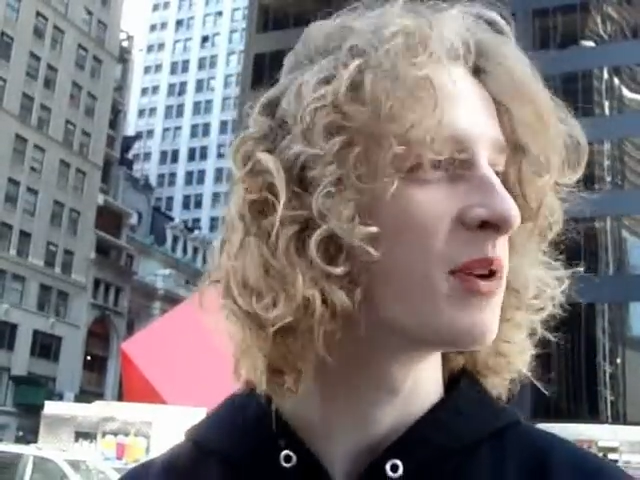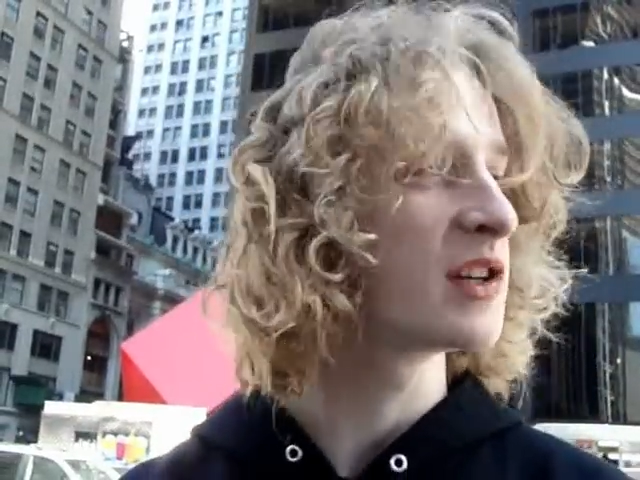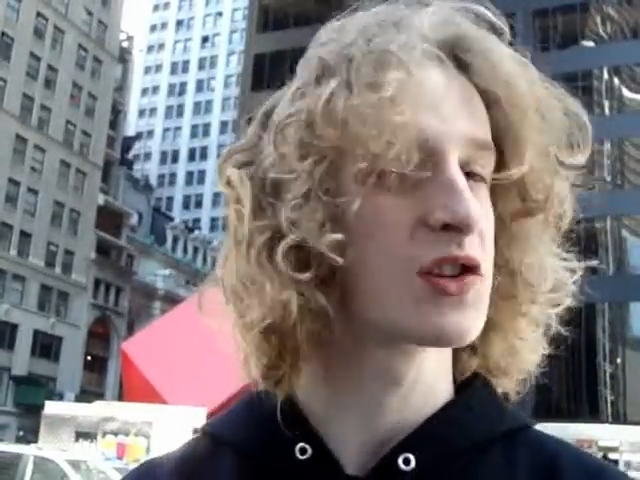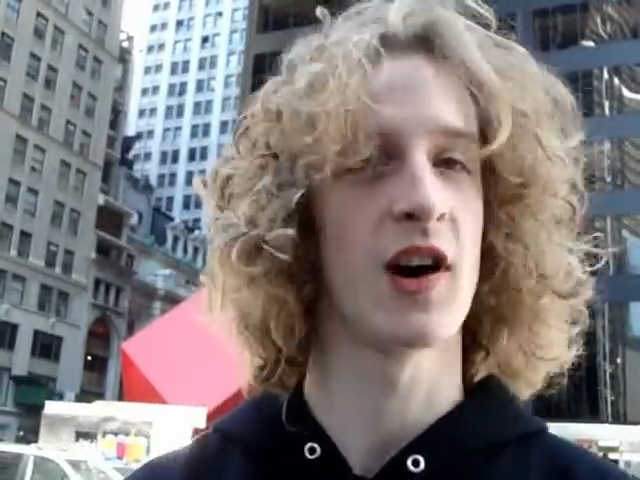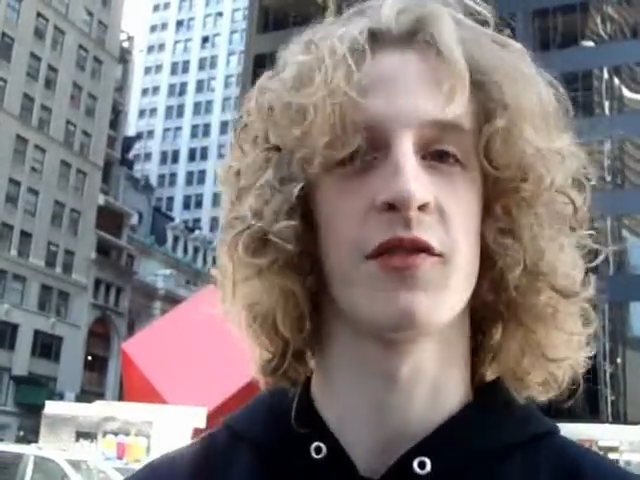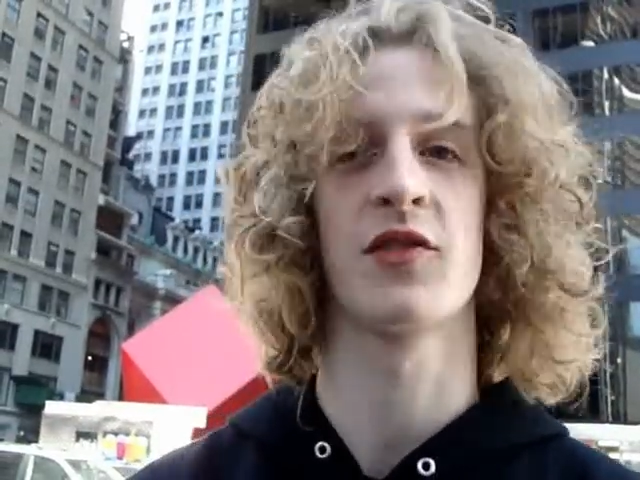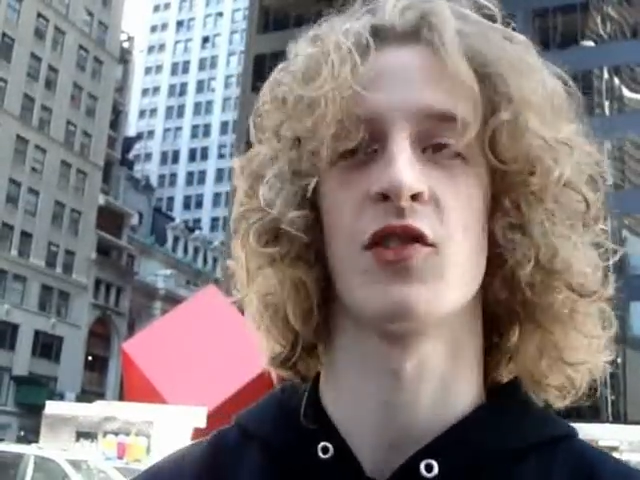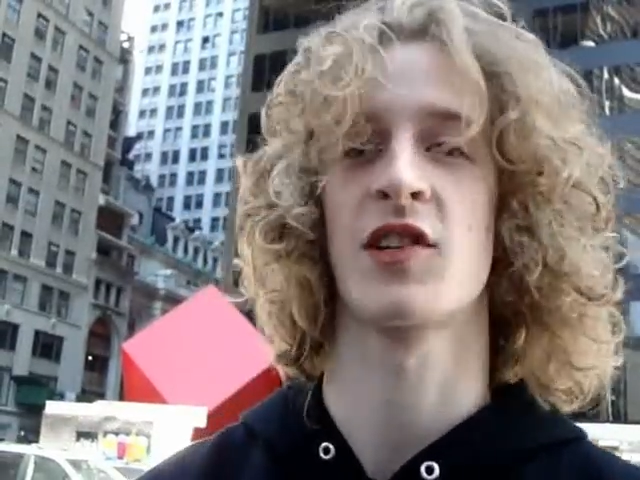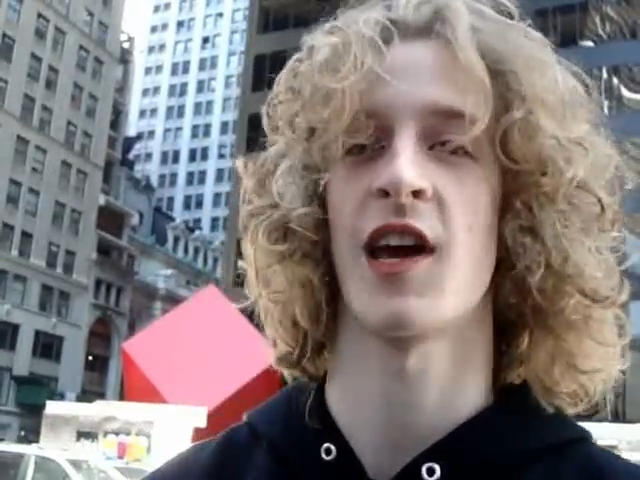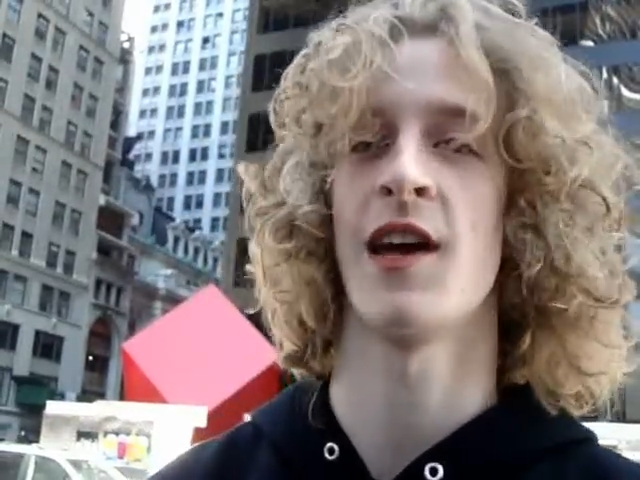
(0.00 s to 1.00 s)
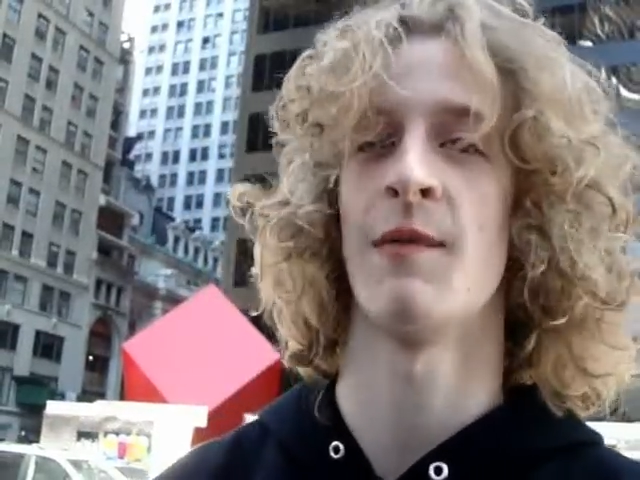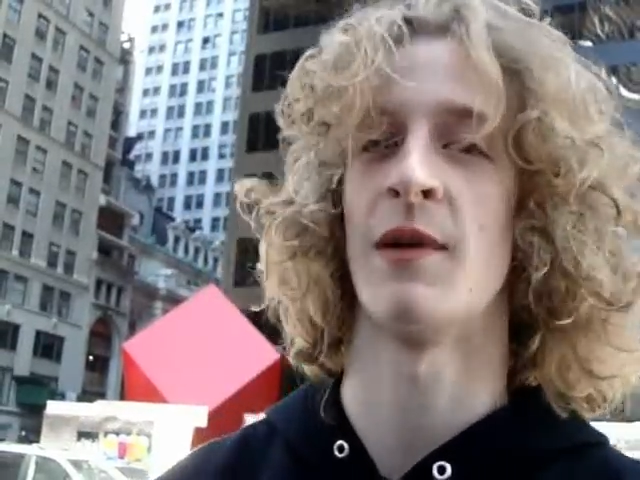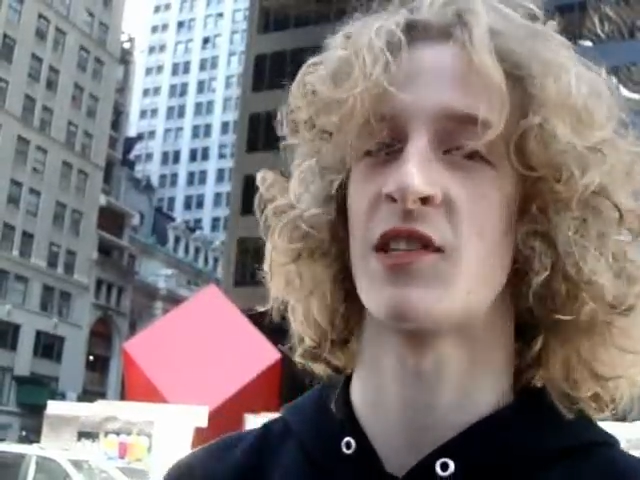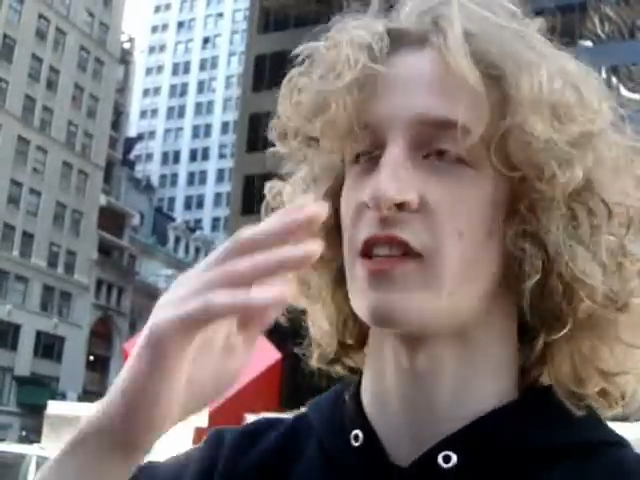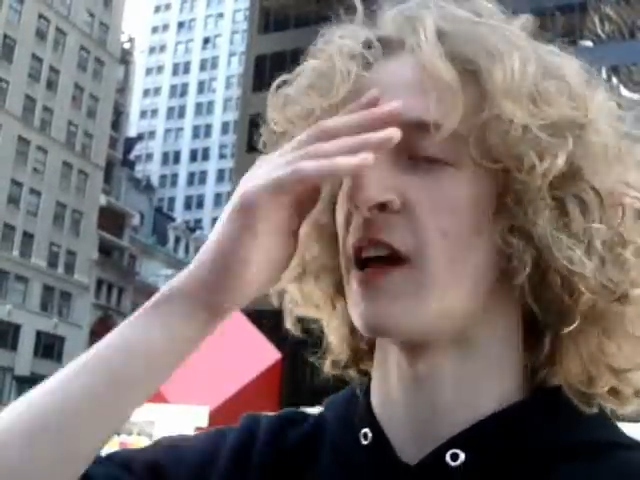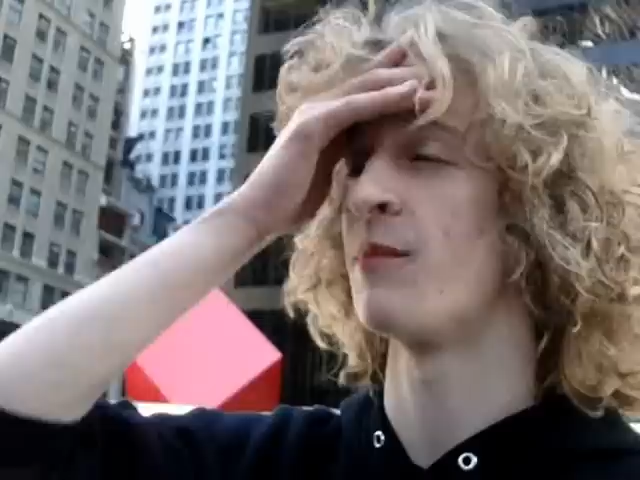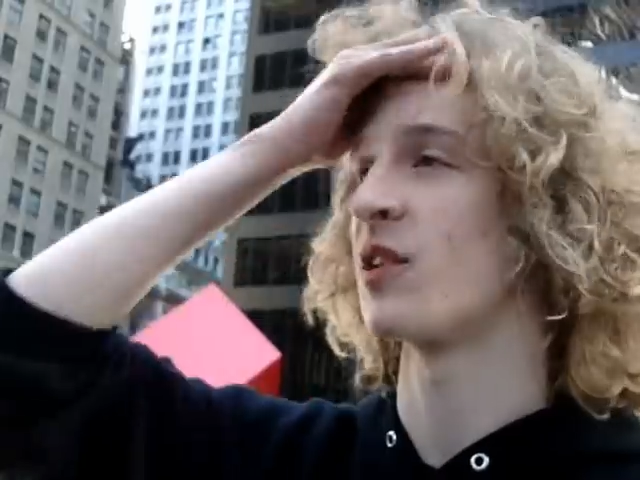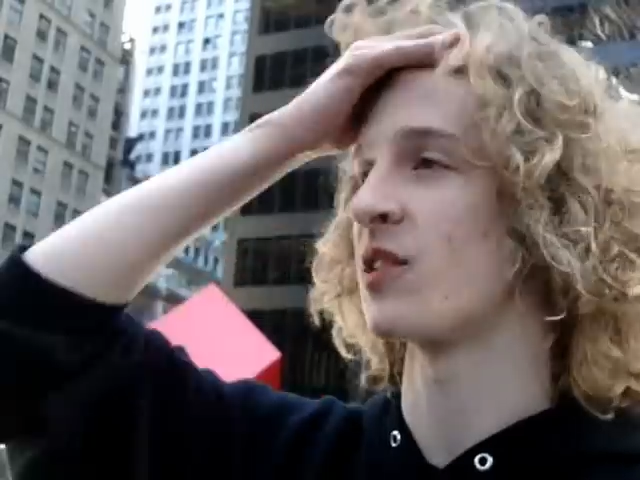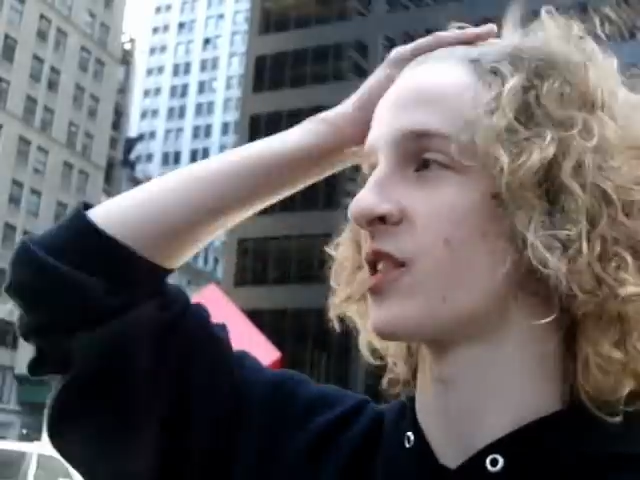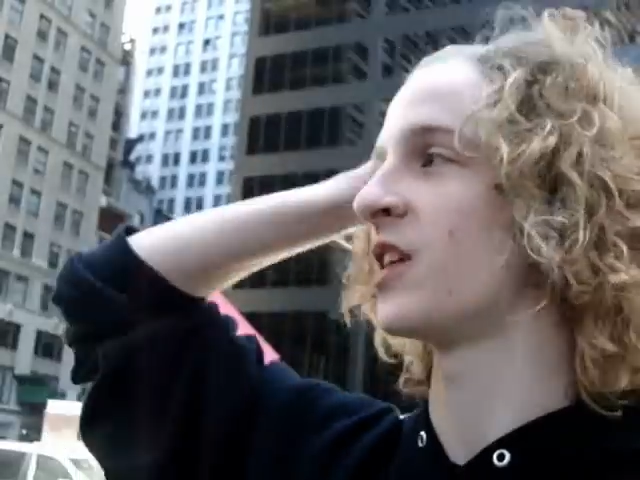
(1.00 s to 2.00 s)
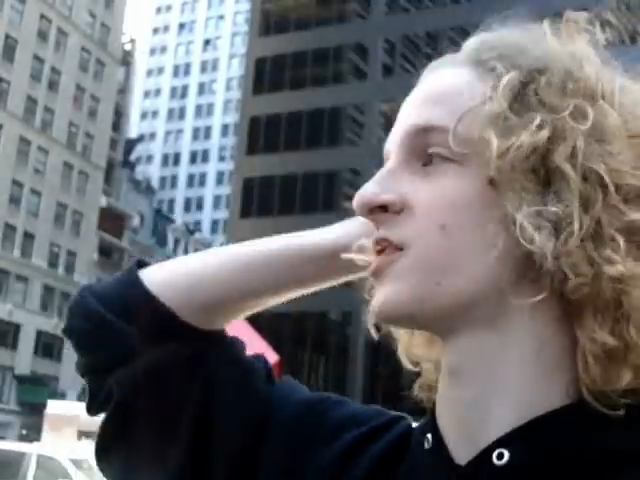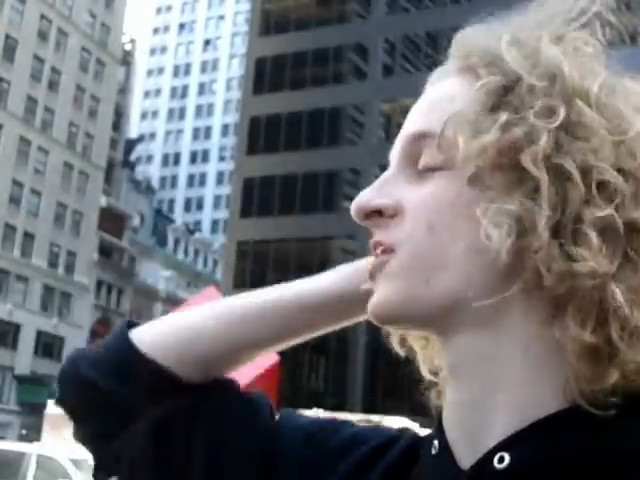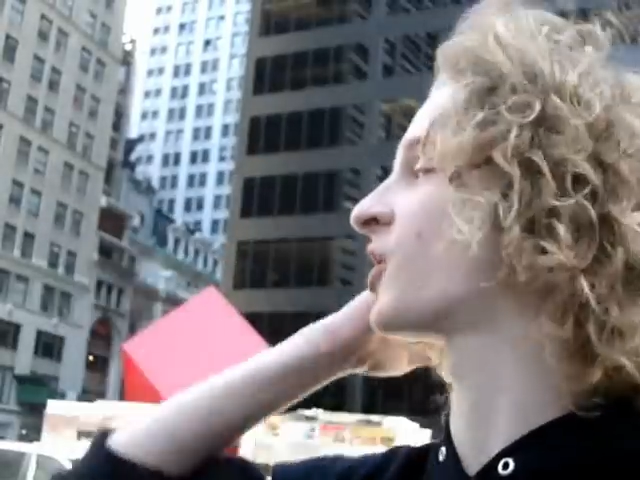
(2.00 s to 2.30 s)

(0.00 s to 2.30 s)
police officers came and slammed us against